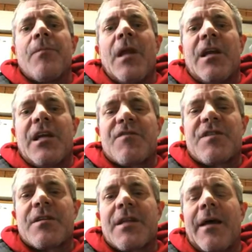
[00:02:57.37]
it gives
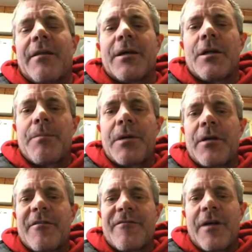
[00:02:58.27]
it that little bit
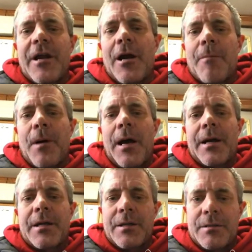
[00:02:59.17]
of air
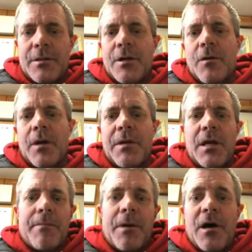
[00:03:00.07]
pocket, you know what I
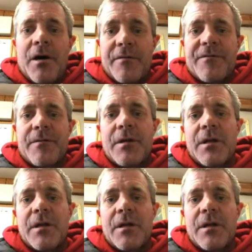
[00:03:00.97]
mean, above.